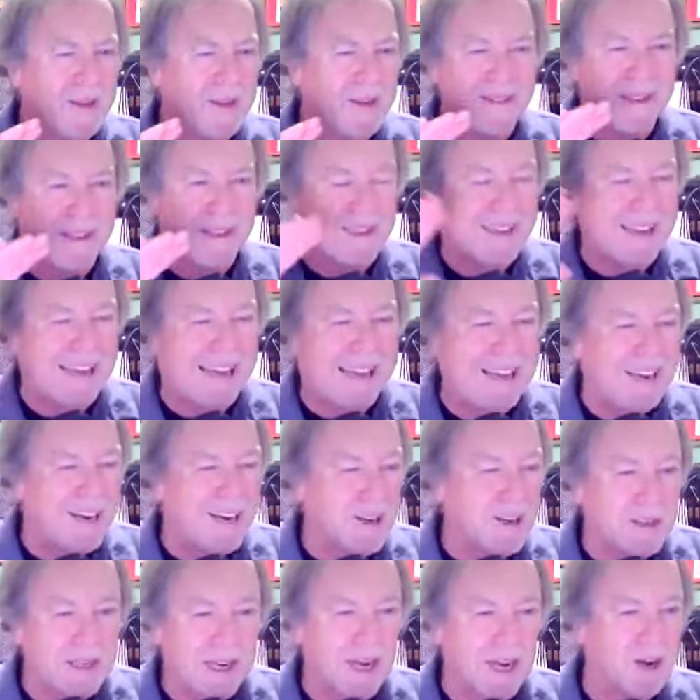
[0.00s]
I
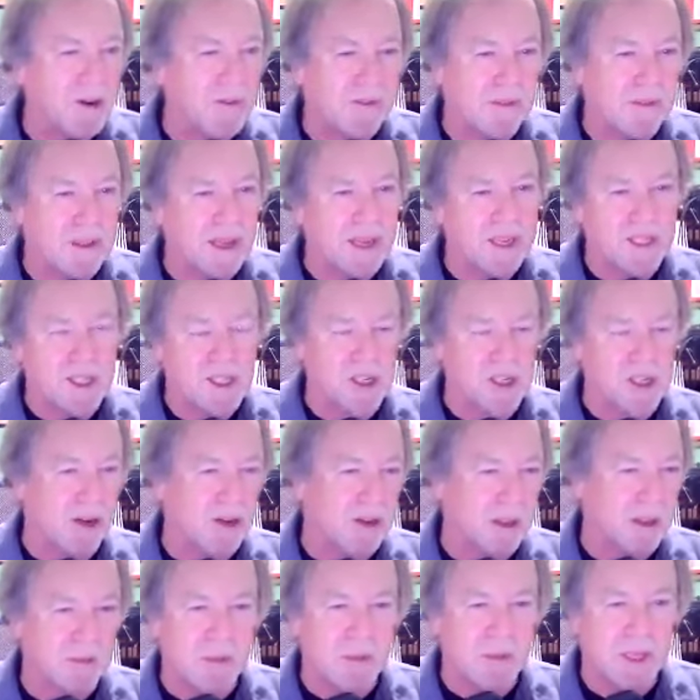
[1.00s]
don't care for that
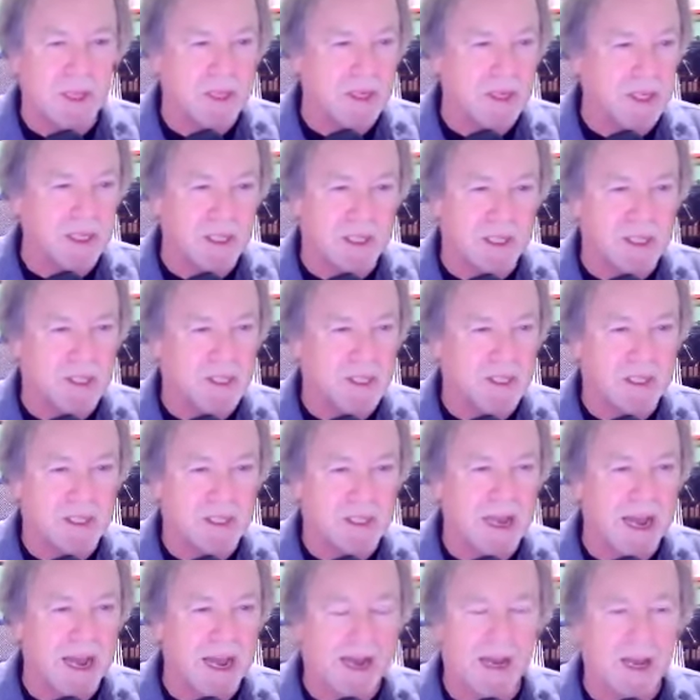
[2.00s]
song. The melody's,
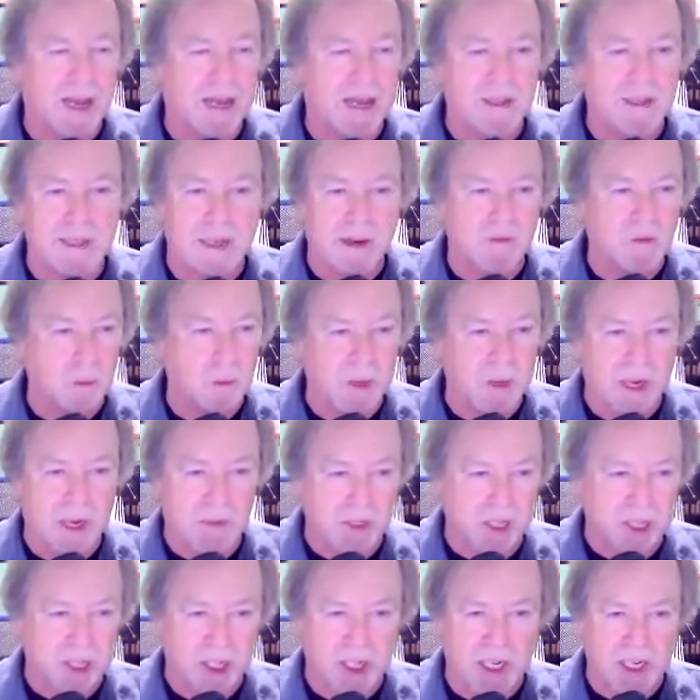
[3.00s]
I'll never be
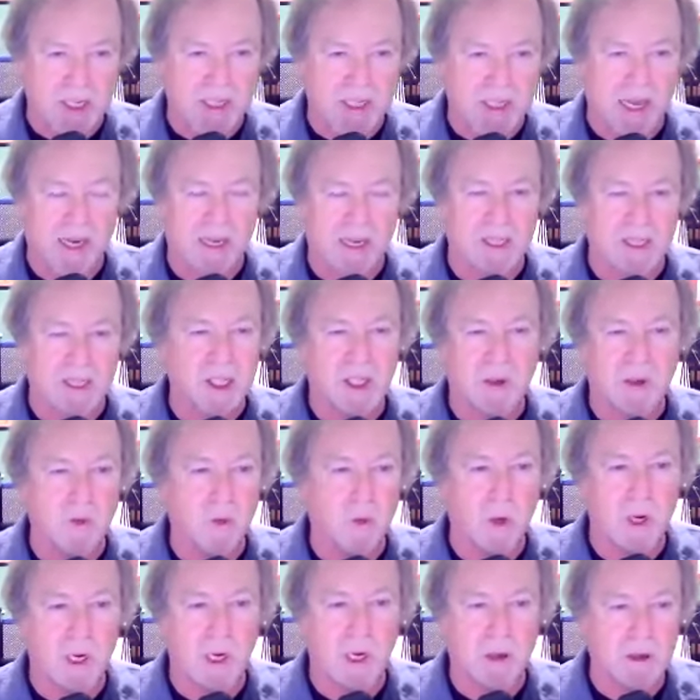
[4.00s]
able to sing that. It's too
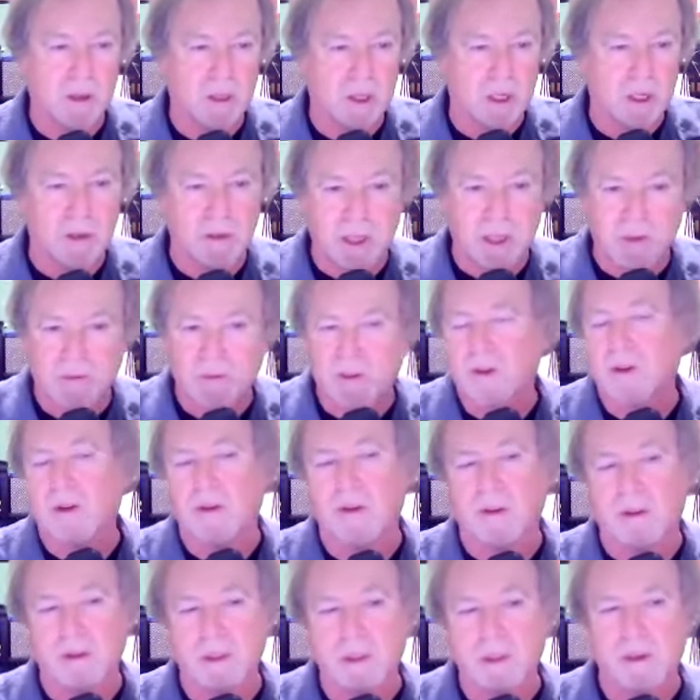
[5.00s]
weird, too
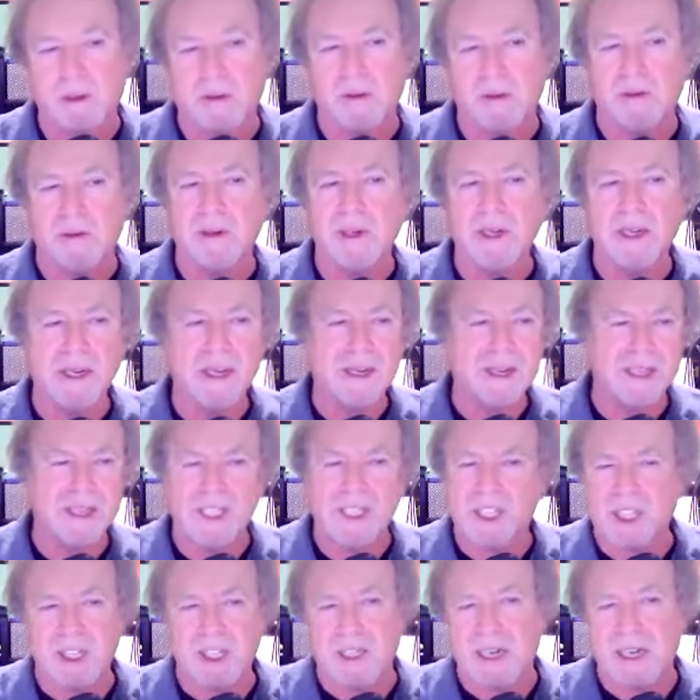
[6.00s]
difficult, or it's
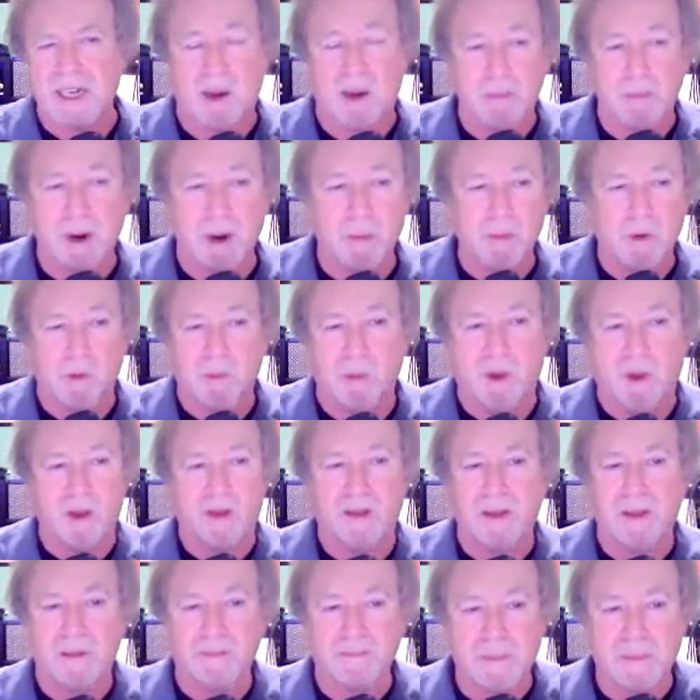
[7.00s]
just not memorable.
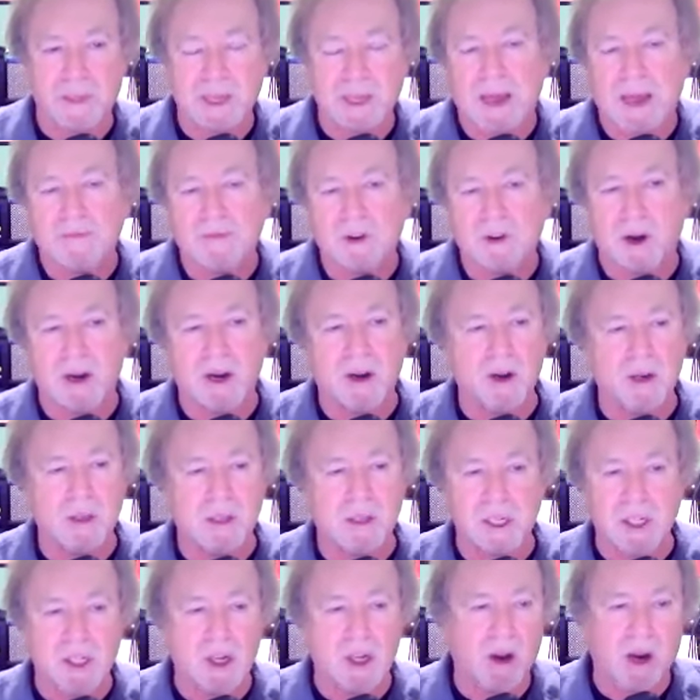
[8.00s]
After I heard
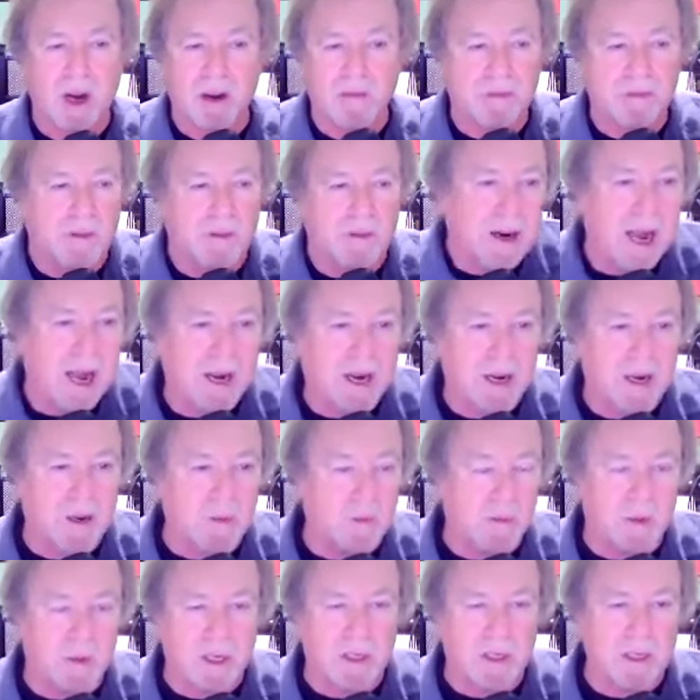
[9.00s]
the song, I forgot it
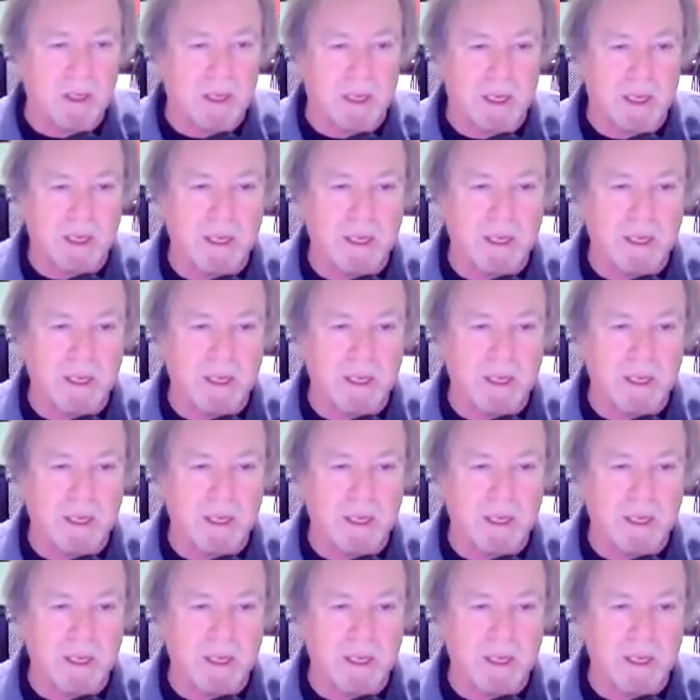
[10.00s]
completely.